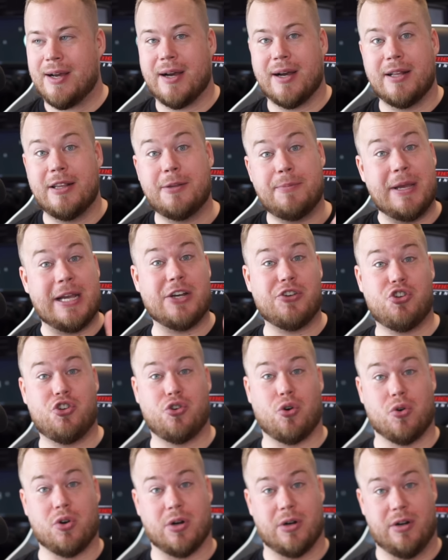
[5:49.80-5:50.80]
The biggest
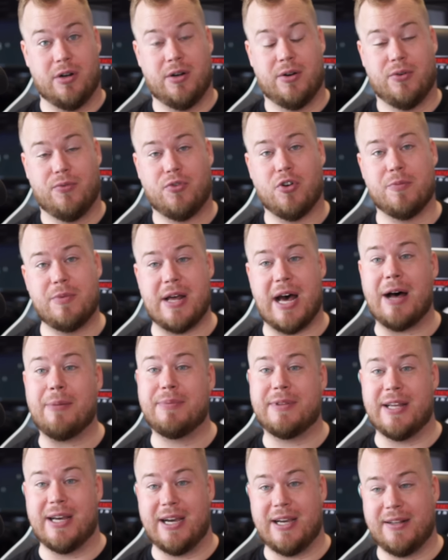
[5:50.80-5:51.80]
shocker from the
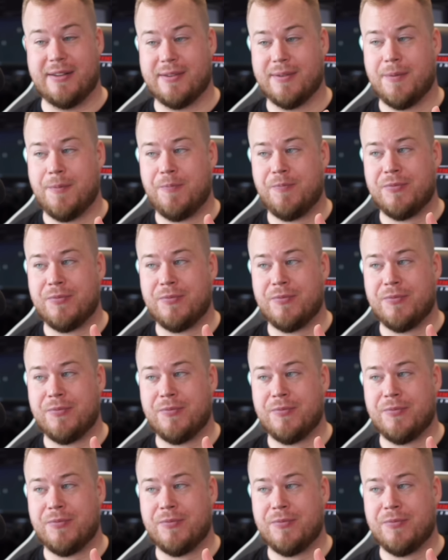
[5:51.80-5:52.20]
update,